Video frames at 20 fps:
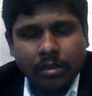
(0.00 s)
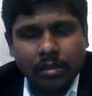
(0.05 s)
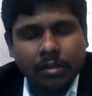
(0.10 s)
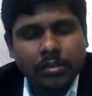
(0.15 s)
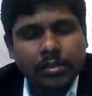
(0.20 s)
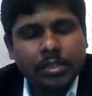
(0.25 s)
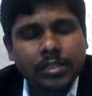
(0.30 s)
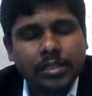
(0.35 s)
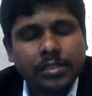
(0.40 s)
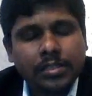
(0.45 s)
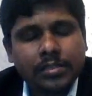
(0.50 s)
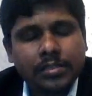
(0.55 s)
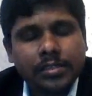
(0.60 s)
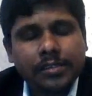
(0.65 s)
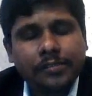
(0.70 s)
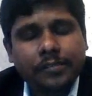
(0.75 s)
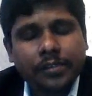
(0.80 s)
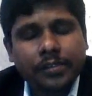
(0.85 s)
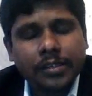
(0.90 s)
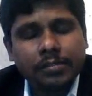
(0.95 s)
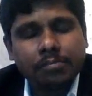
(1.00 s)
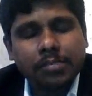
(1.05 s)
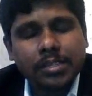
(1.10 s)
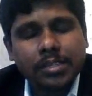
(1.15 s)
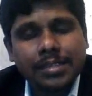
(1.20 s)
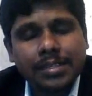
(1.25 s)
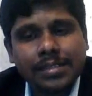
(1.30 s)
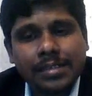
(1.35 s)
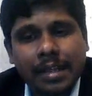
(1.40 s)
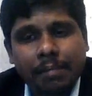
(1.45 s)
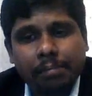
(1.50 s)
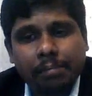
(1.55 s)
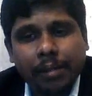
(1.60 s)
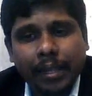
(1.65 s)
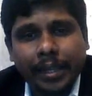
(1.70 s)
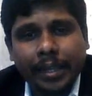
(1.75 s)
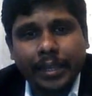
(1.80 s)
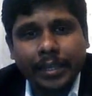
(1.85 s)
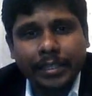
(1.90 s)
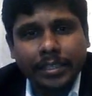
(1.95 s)
This different business
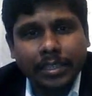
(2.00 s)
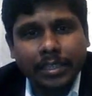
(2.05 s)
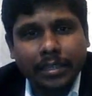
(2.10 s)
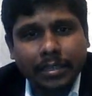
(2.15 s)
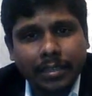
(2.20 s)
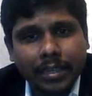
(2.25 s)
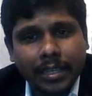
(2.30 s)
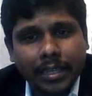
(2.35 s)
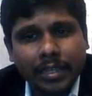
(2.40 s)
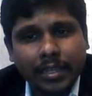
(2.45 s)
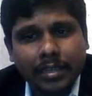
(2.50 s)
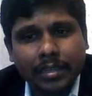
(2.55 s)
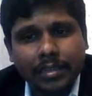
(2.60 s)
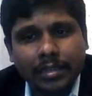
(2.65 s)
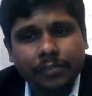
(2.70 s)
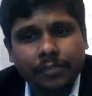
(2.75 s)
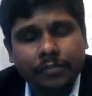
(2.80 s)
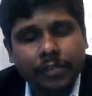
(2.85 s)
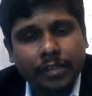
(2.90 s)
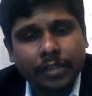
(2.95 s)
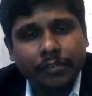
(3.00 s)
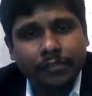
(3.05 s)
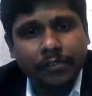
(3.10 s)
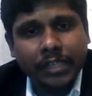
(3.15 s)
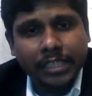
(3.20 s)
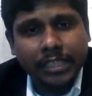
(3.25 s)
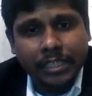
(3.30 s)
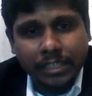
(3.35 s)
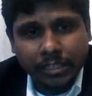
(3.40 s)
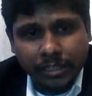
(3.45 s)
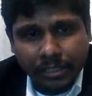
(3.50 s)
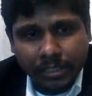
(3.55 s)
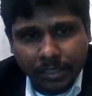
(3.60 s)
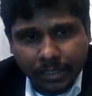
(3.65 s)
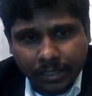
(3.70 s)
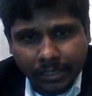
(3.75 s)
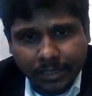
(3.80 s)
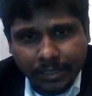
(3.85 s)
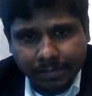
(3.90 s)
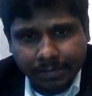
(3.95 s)
application need different
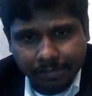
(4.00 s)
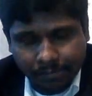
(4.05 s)
features.